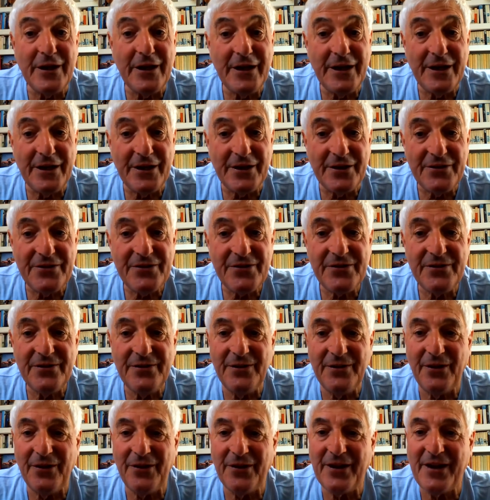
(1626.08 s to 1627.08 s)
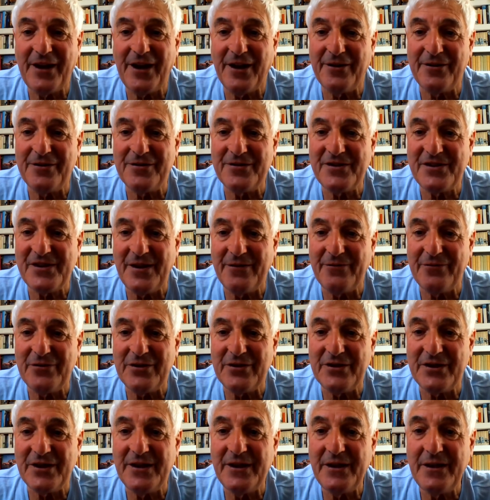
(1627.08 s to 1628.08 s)
years, not the current
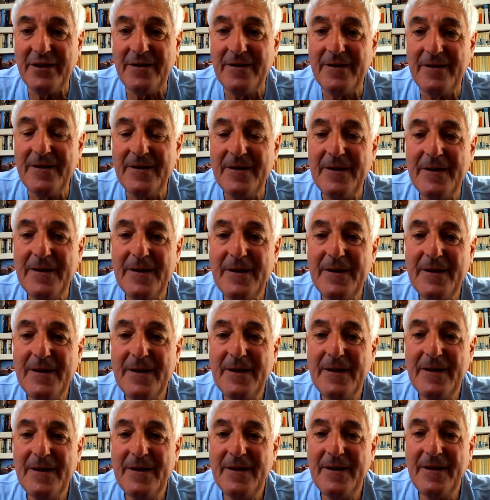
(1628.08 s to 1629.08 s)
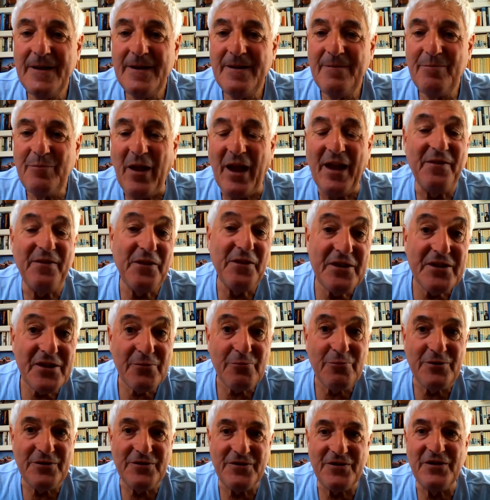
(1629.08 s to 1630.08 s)
70. And
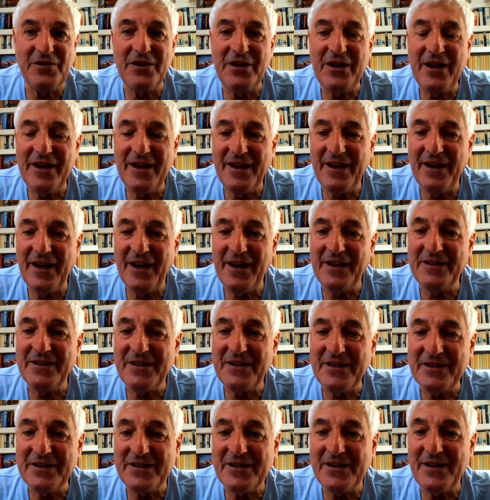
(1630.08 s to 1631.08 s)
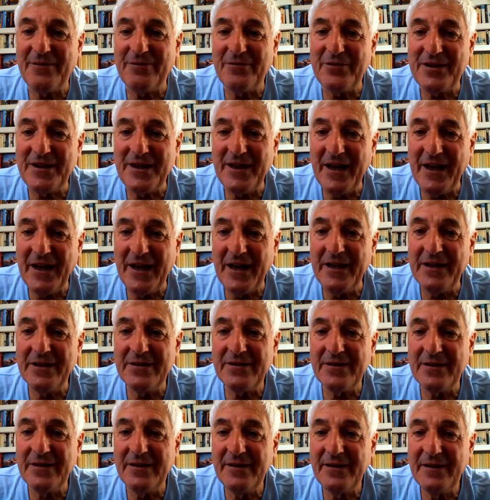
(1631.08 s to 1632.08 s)
this was the year
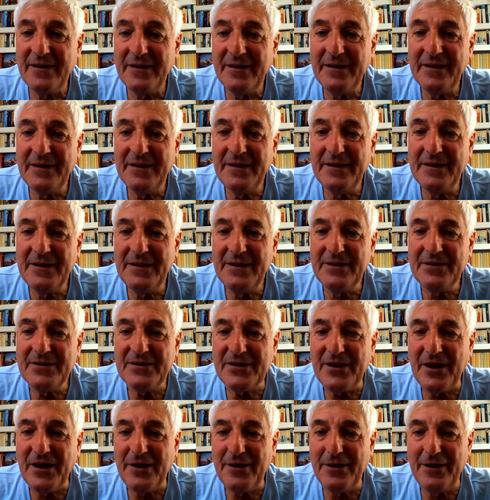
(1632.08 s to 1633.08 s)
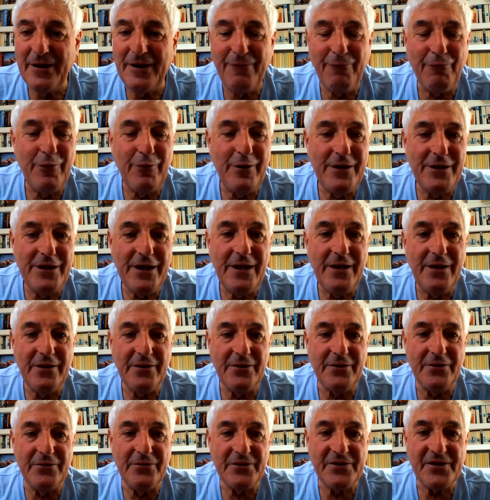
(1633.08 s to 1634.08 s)
1978. So if we
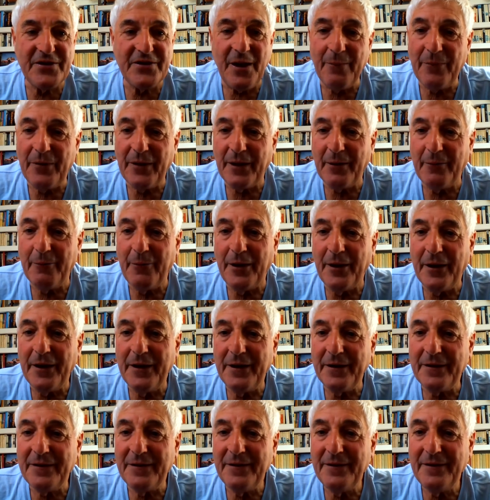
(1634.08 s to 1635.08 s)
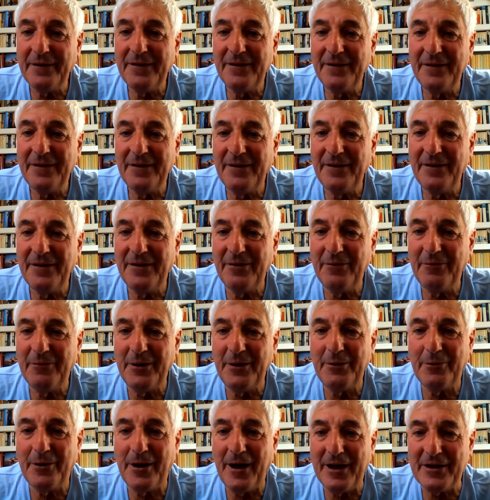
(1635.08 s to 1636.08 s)
didn't do something with it,
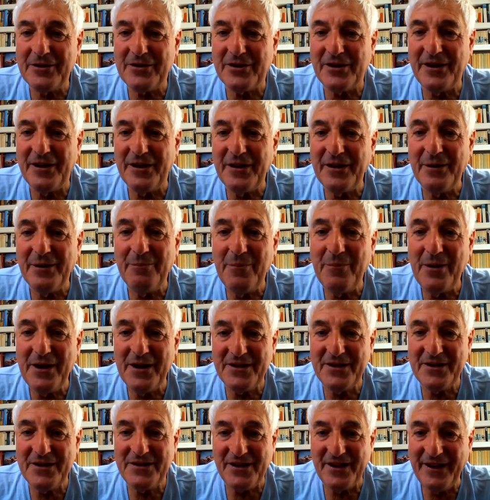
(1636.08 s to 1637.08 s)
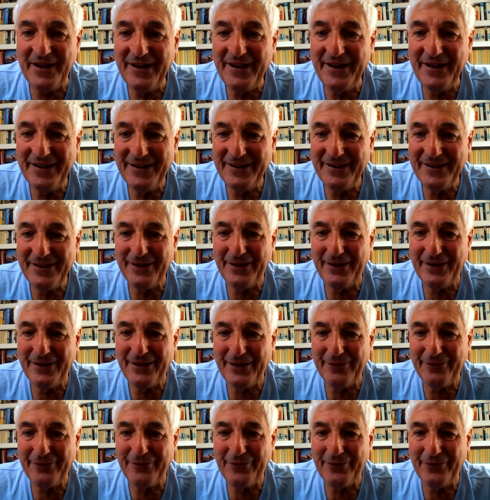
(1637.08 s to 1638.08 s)
we were actually at the mercy
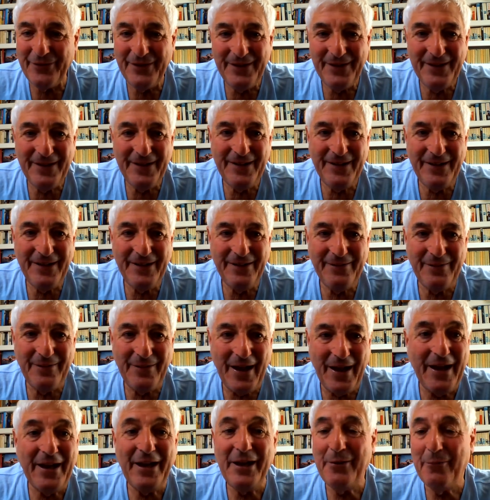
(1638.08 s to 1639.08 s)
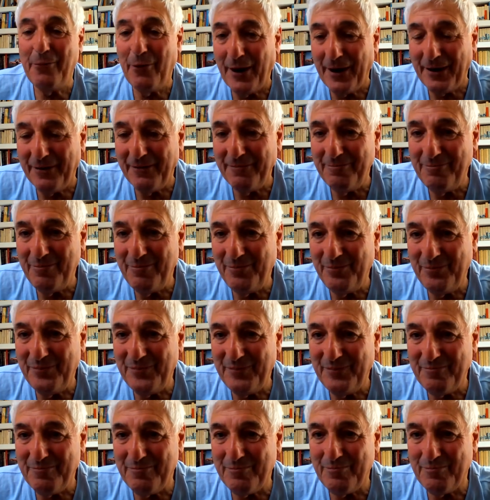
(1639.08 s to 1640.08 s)
of anyone
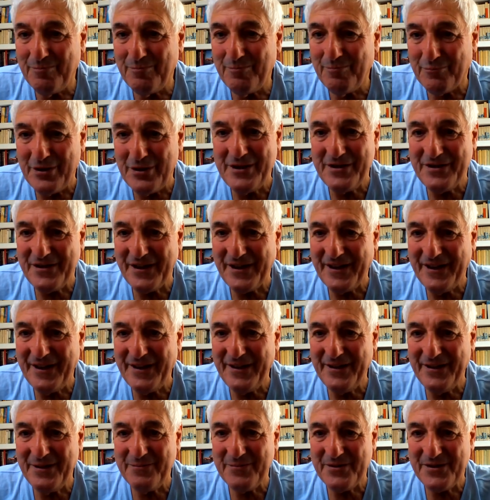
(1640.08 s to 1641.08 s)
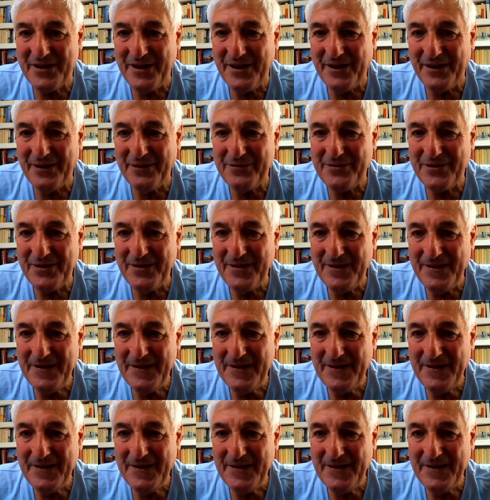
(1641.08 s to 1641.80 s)
printing it themselves.